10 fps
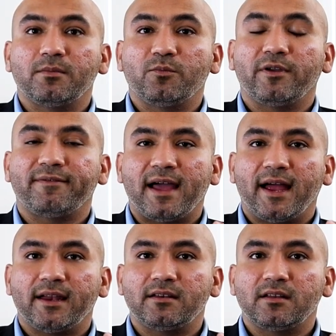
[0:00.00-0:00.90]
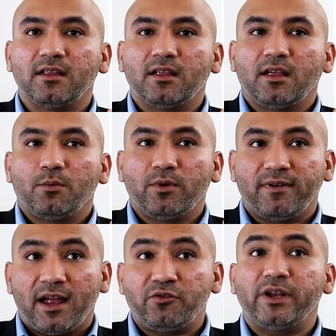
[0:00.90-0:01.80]
we've
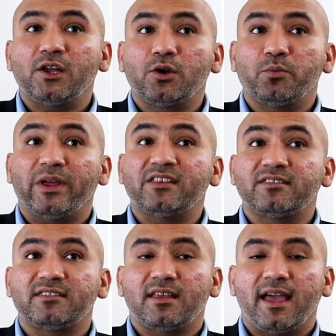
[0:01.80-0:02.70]
had really good wins